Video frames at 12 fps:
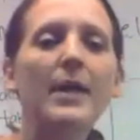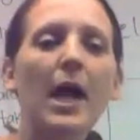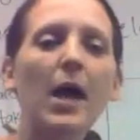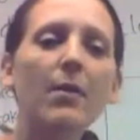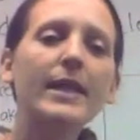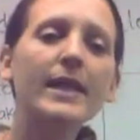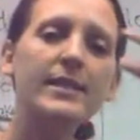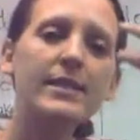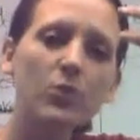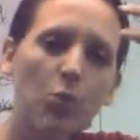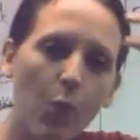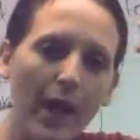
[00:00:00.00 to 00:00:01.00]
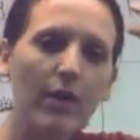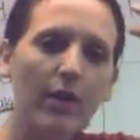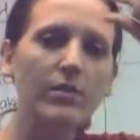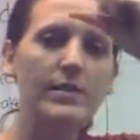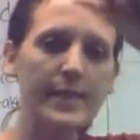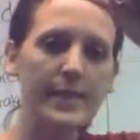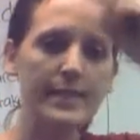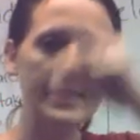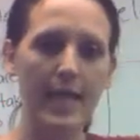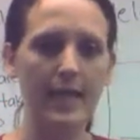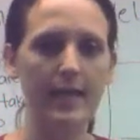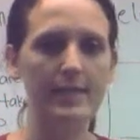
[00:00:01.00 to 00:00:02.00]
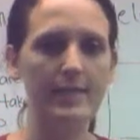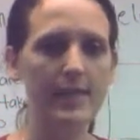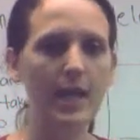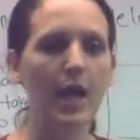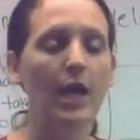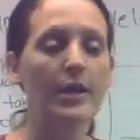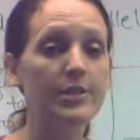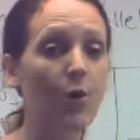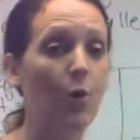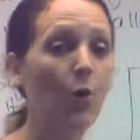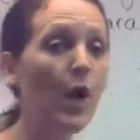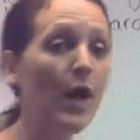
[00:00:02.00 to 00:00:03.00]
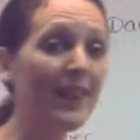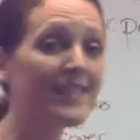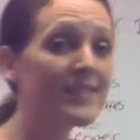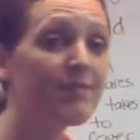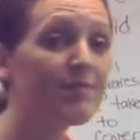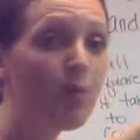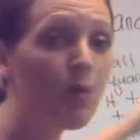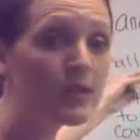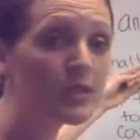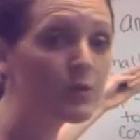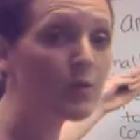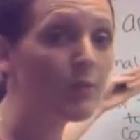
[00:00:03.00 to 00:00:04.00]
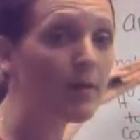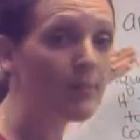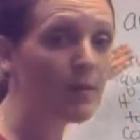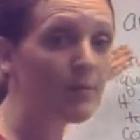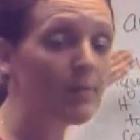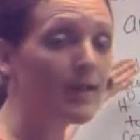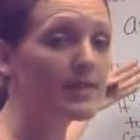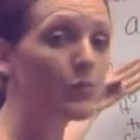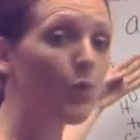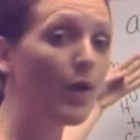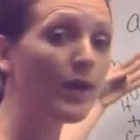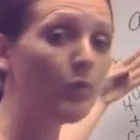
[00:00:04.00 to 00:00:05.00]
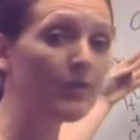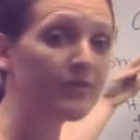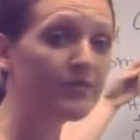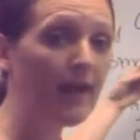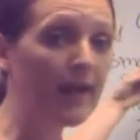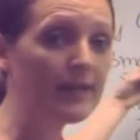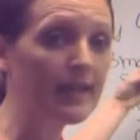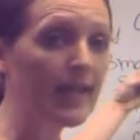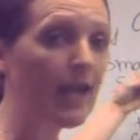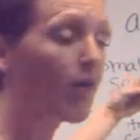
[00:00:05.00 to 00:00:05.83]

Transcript: but how many squares it takes. So that's important to remember because when we're finding